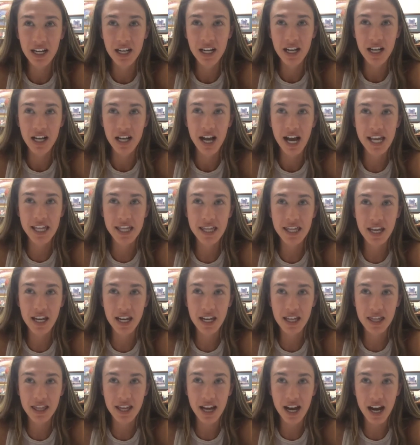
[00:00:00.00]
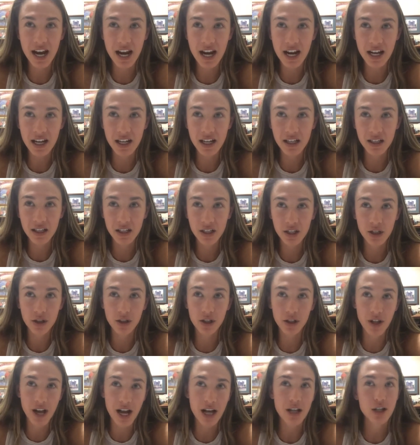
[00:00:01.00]
And I think that
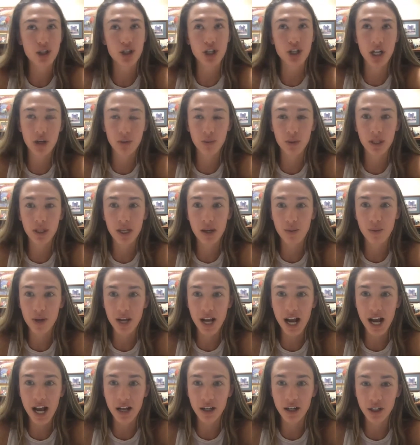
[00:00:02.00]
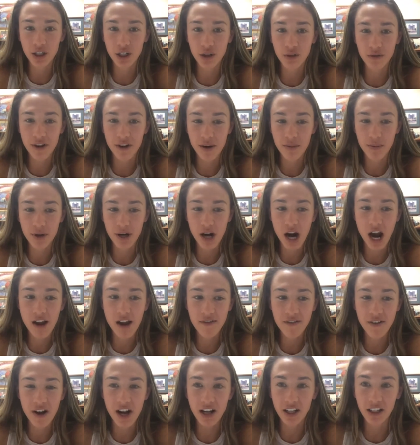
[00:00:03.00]
the last training weekend we had in
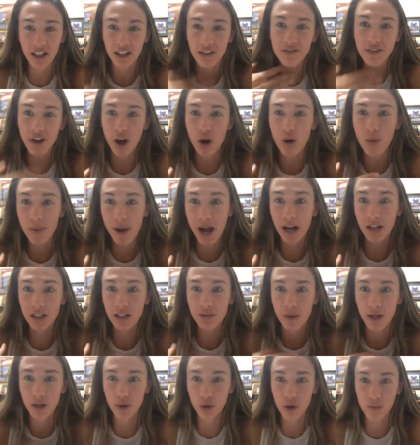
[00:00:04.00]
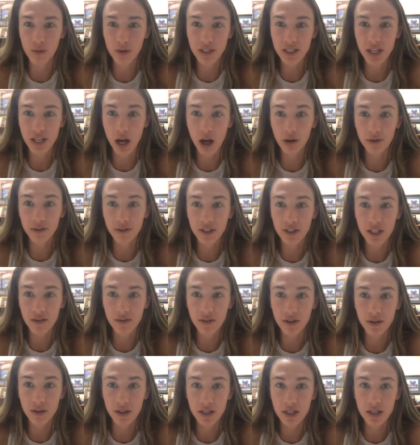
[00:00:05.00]
November, I finally felt back to my normal self
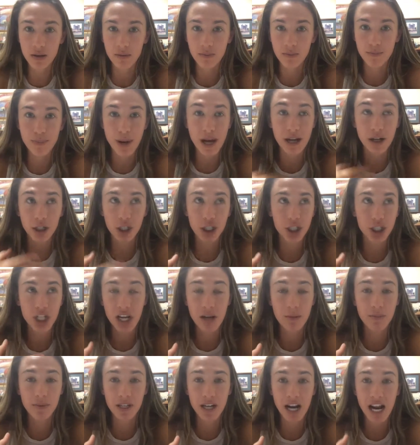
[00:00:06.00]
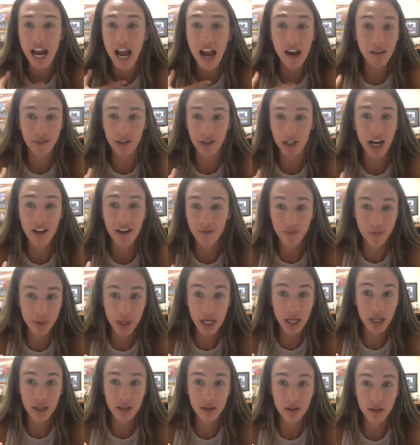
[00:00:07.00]
and even in better shape than I ever
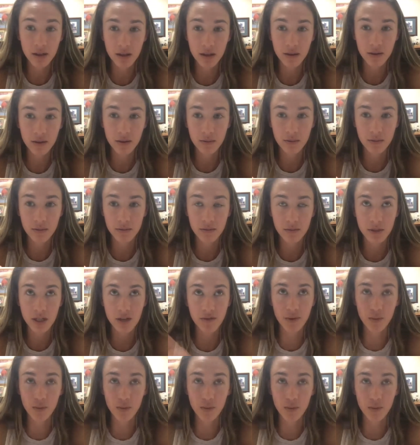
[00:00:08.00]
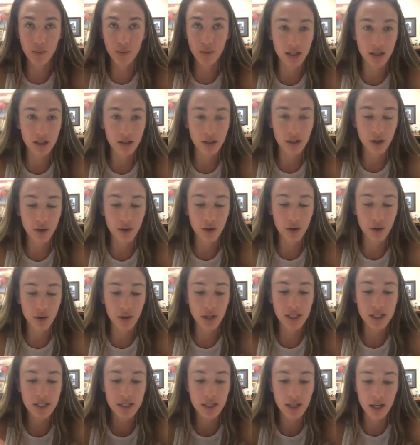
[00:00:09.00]
have been, even when I
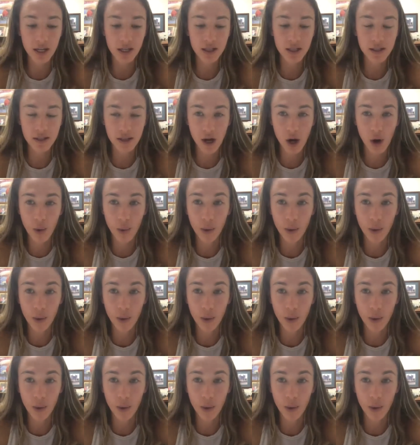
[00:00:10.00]
wasn't UNC.